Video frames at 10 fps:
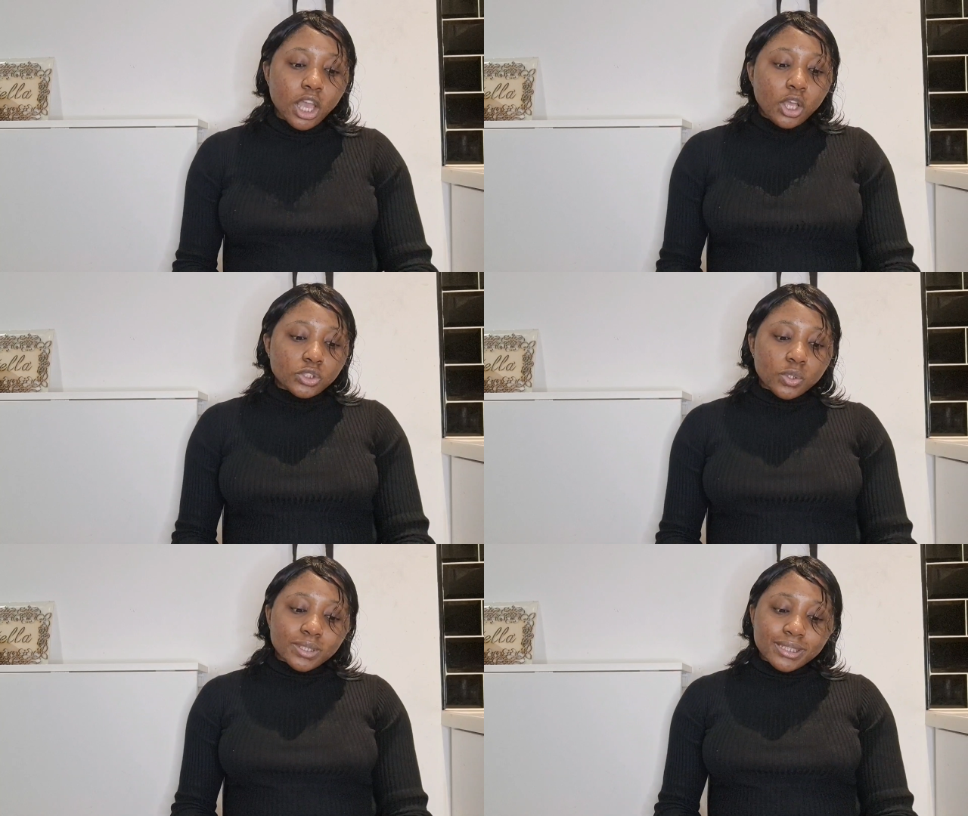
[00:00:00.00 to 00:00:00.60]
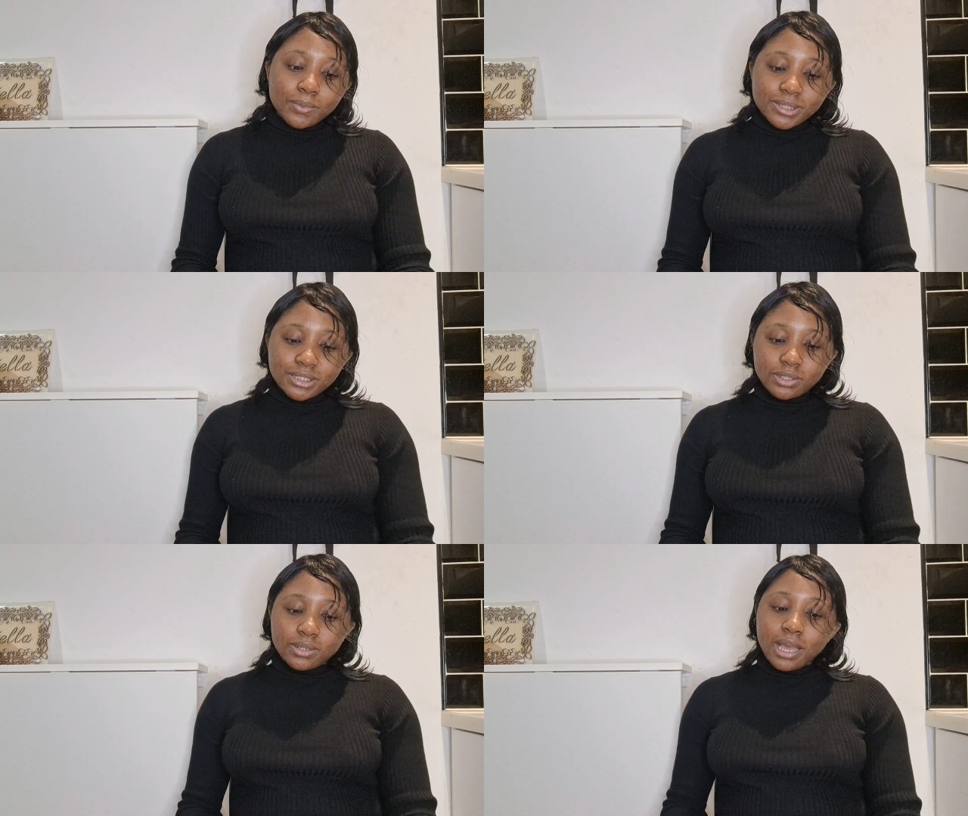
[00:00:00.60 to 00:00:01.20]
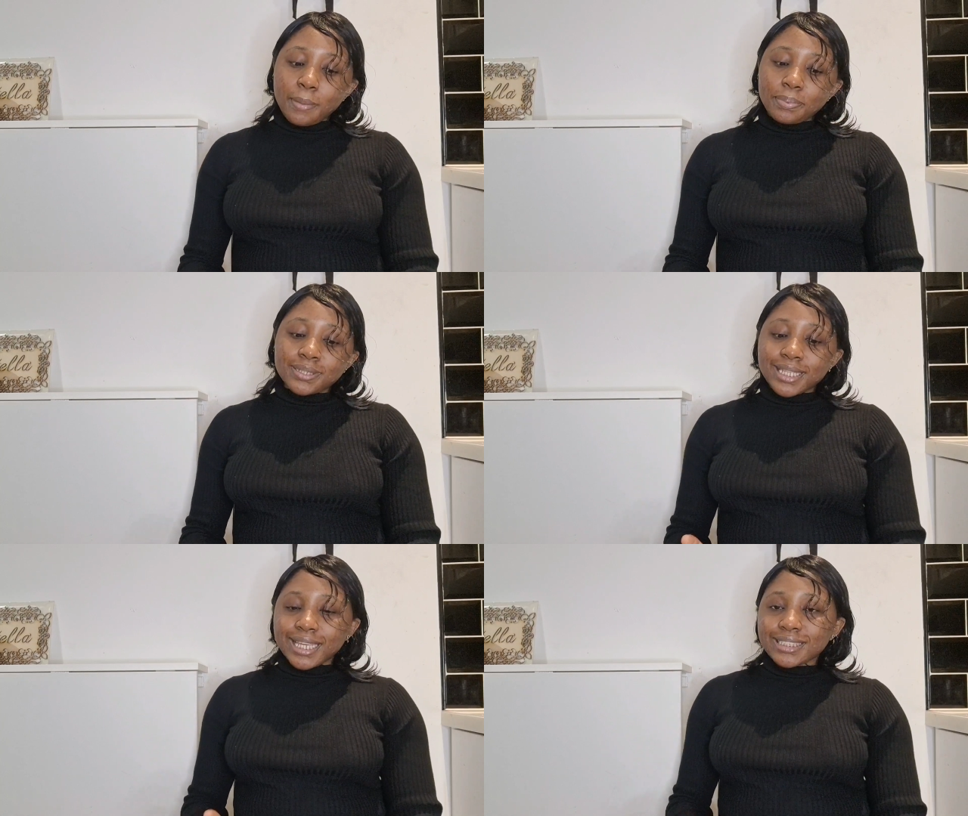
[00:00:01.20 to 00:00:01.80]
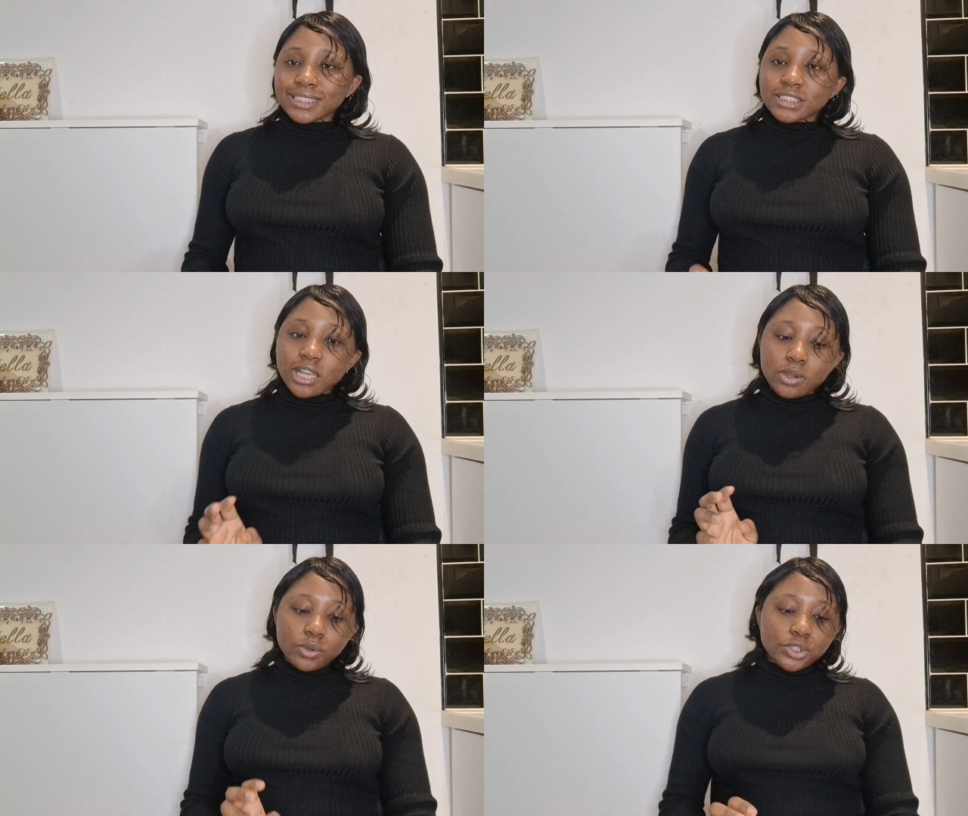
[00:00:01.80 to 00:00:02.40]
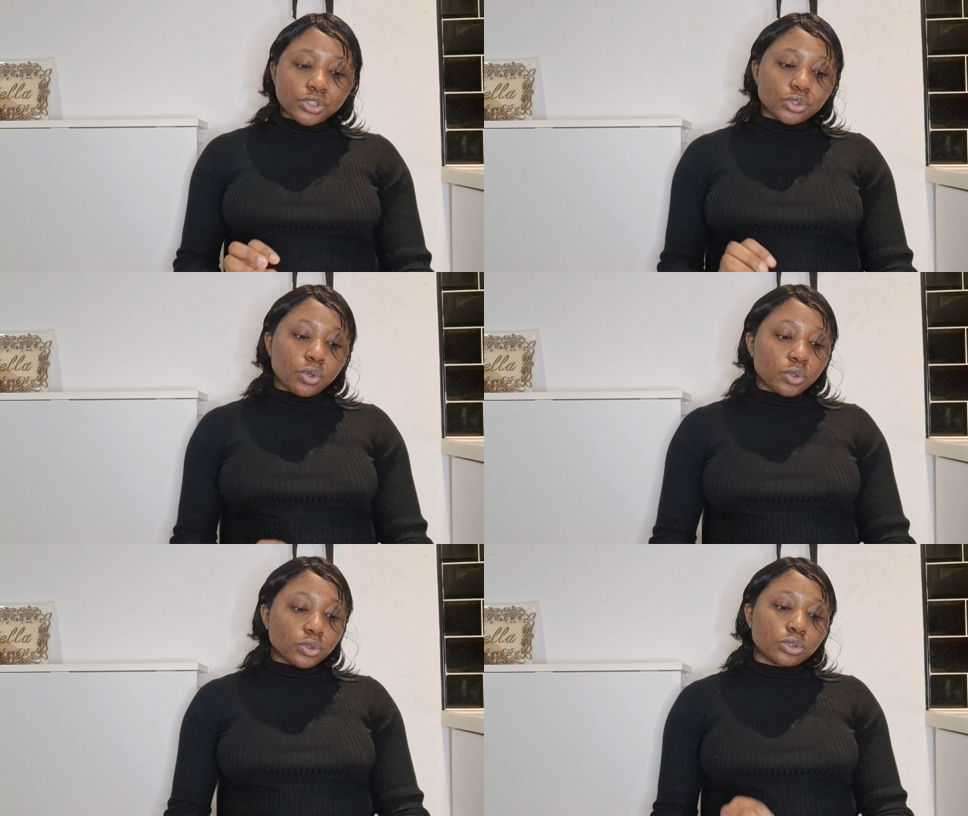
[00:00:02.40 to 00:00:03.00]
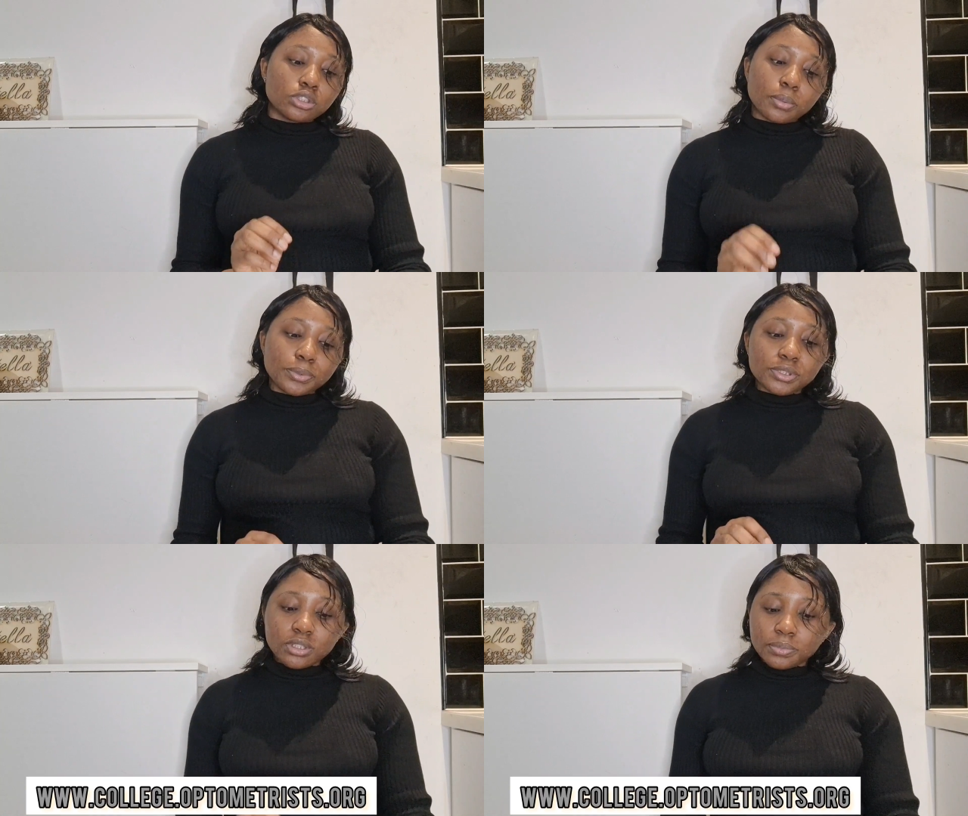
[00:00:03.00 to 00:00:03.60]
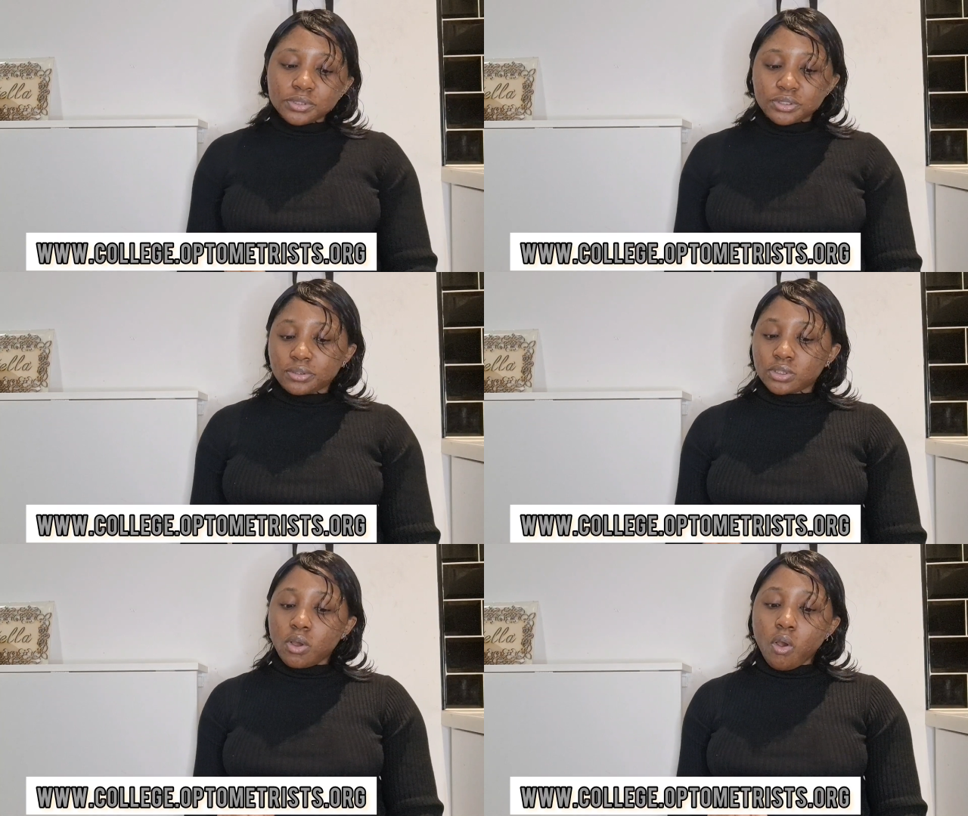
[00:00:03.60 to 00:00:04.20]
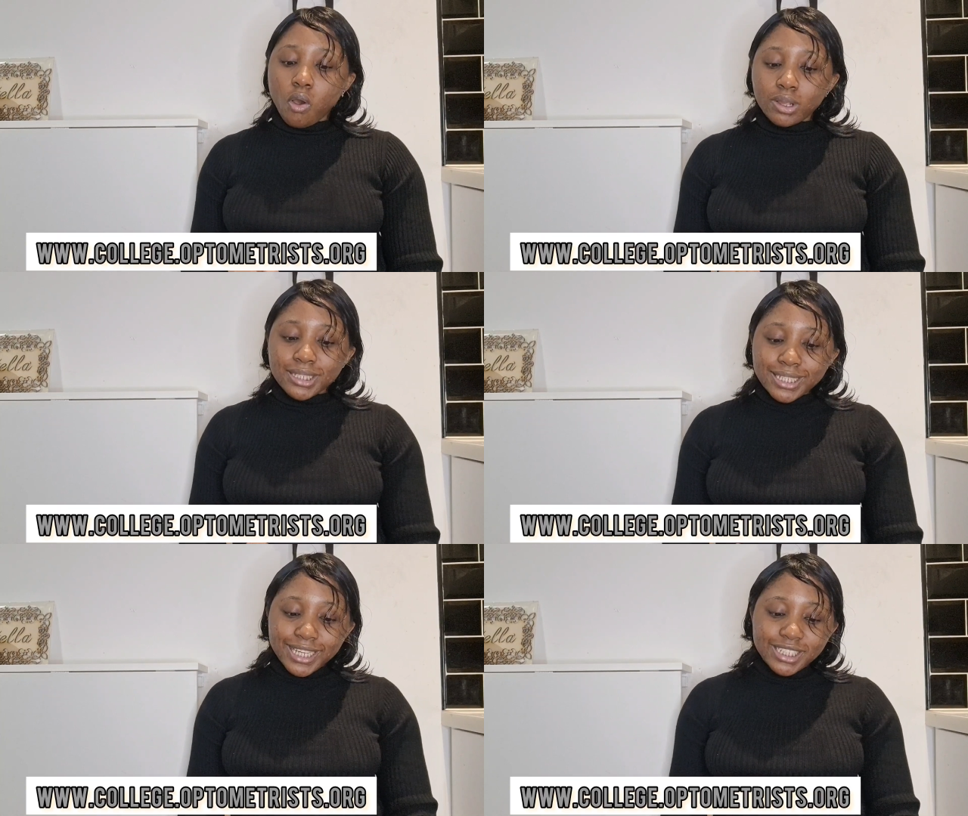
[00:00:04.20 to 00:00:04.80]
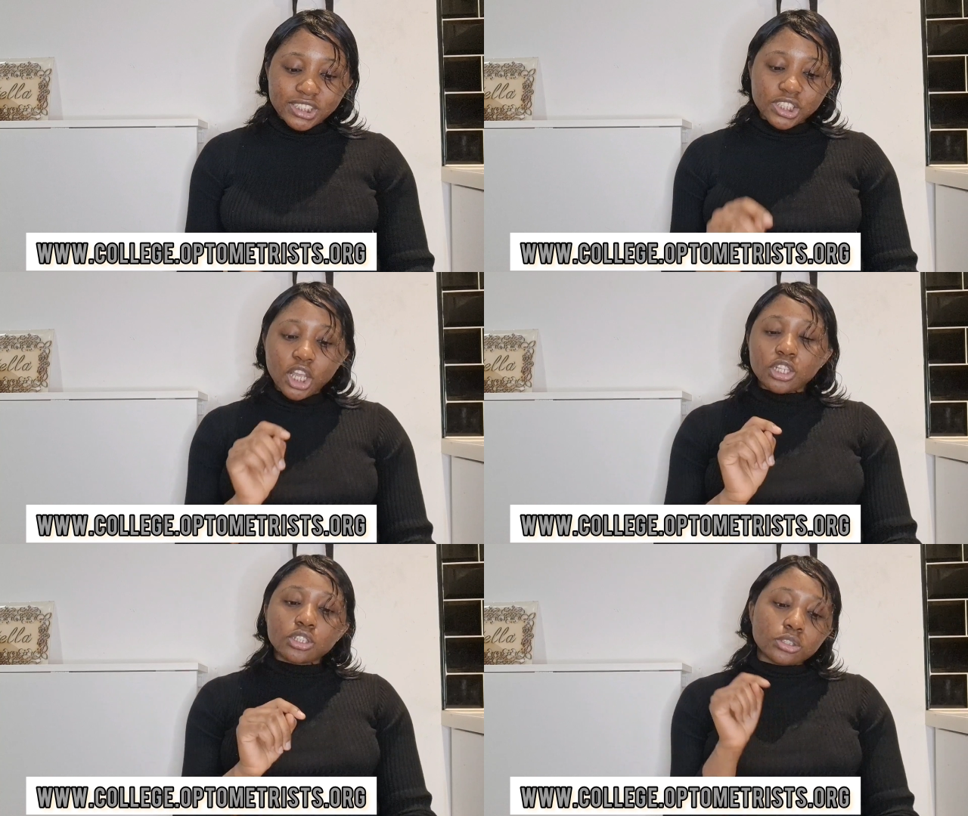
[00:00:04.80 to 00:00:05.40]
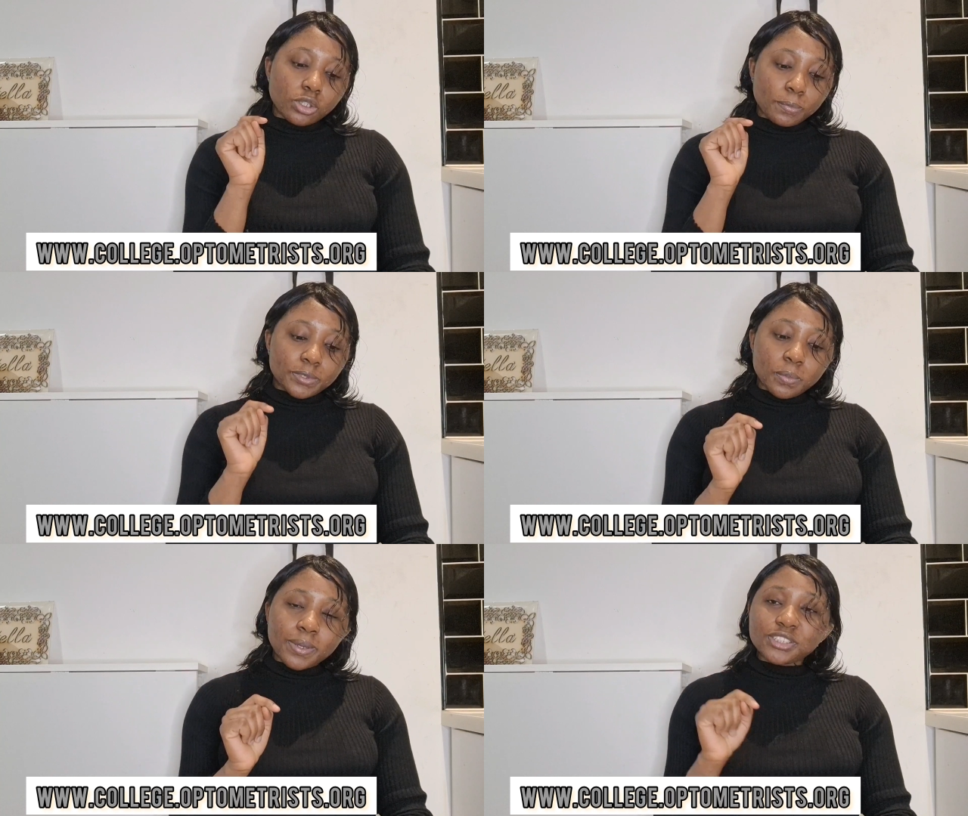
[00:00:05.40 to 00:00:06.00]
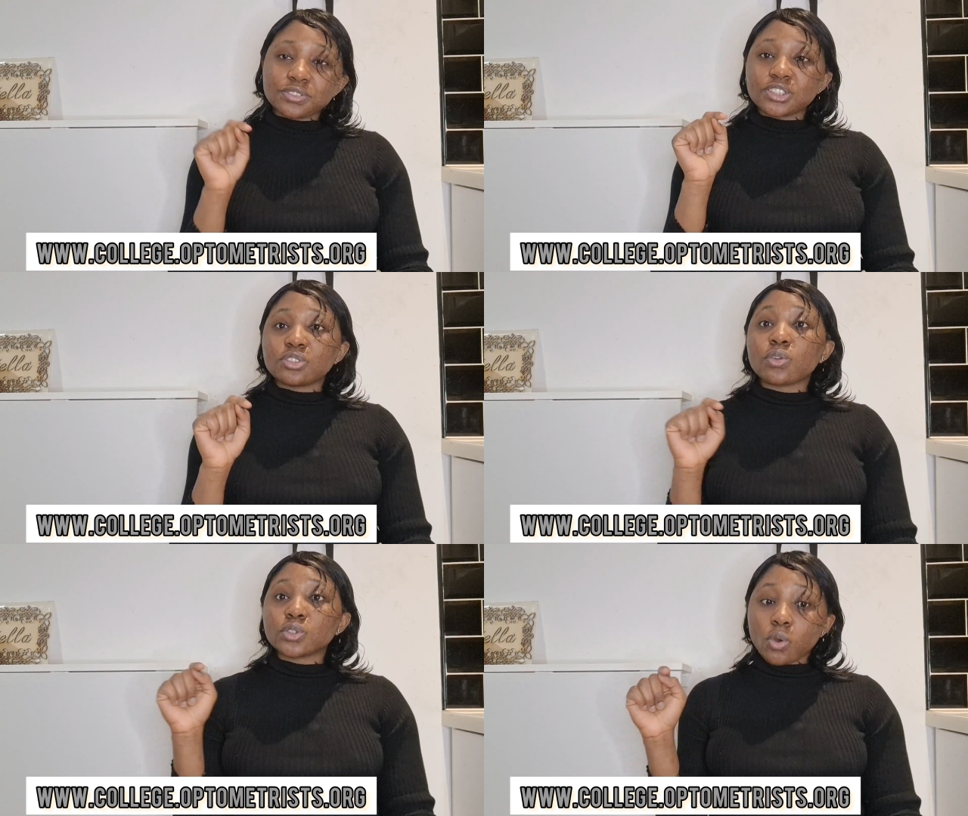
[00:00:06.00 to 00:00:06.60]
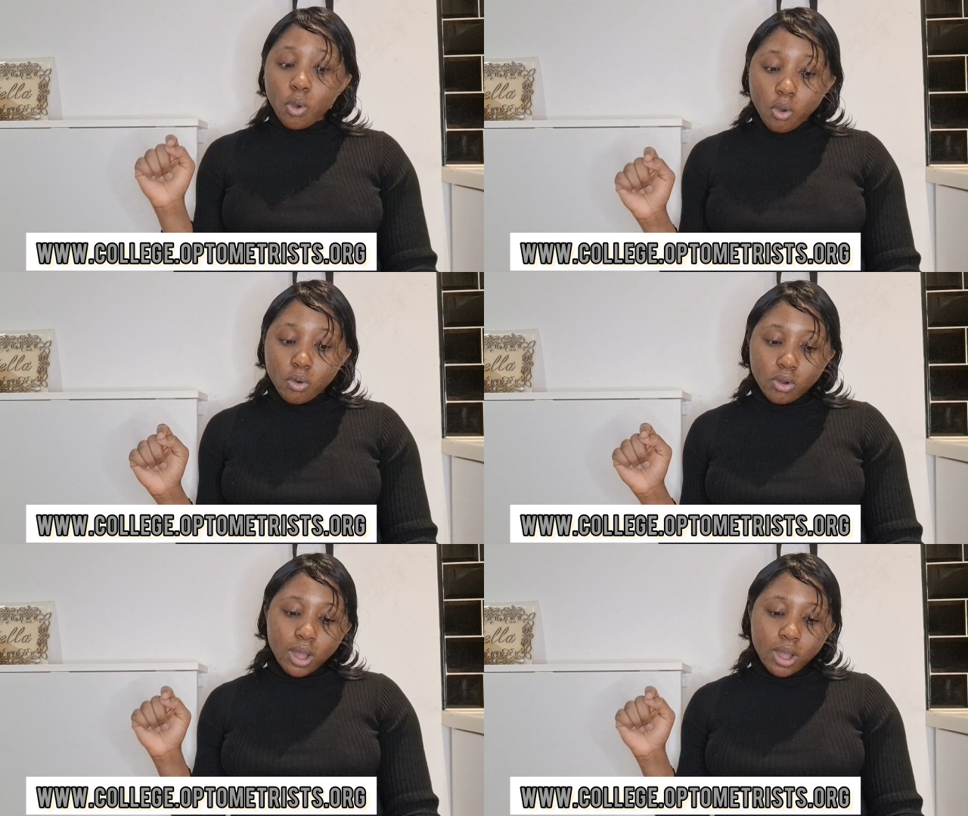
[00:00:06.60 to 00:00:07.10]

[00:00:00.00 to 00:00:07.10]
So what is going to happen next is you're going to go to www.college.optometrist.org.